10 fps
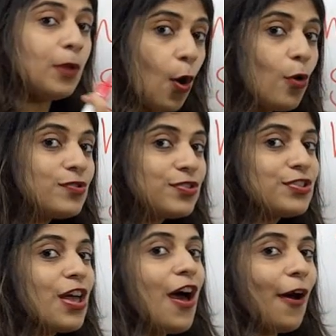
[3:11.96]

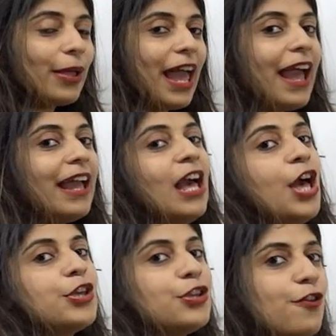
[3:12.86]
blows, okay,
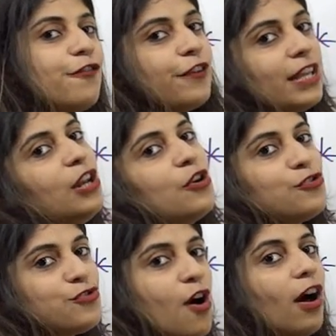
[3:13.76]
you feel
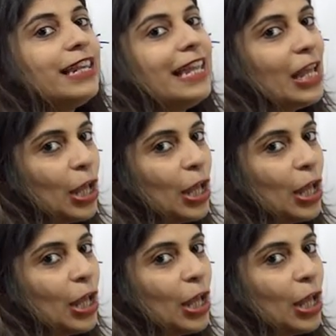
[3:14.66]
really